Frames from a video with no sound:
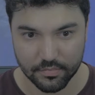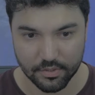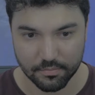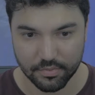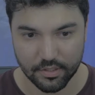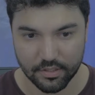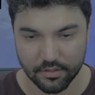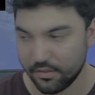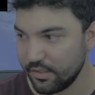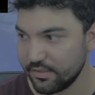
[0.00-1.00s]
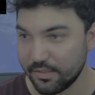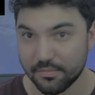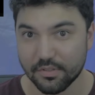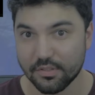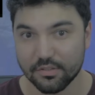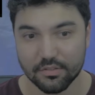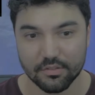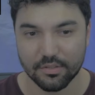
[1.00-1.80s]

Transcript: on the player exempt list,